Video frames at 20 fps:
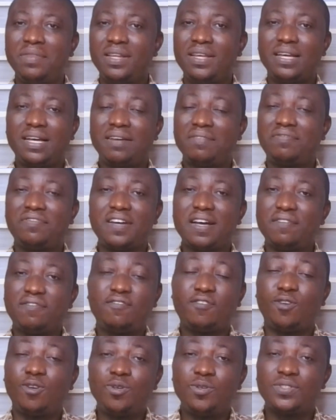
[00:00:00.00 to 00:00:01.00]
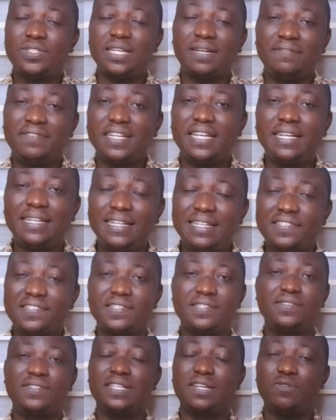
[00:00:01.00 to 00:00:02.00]
I've closed. I've done the
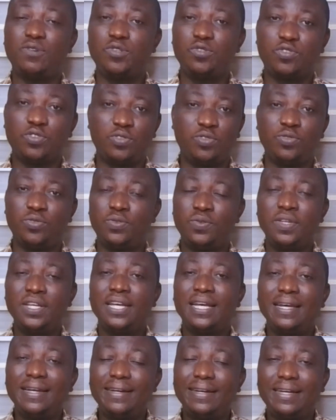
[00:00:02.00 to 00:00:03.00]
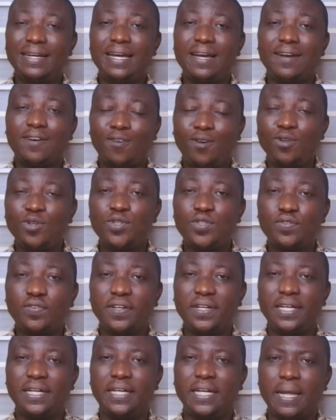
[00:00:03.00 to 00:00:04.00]
sales I want to do. And then I close for
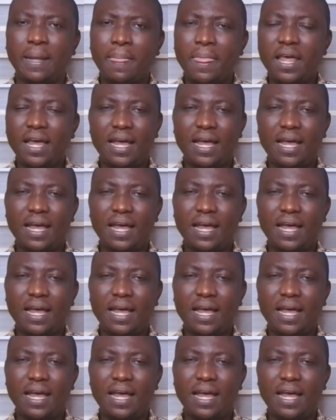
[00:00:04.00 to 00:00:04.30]
the day.